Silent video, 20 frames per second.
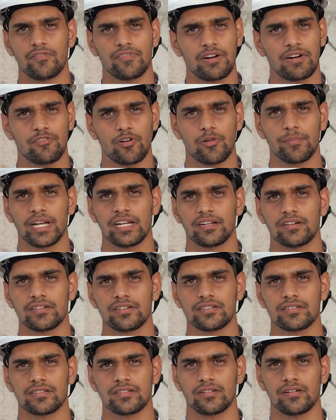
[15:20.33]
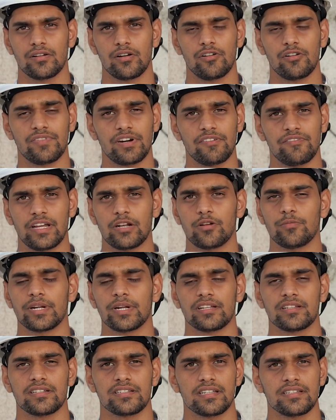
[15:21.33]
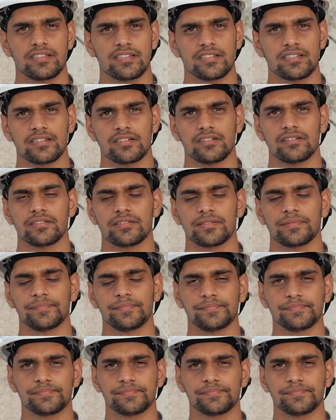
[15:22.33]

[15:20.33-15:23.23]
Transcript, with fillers: of our formators, of our fellow brothers and sisters.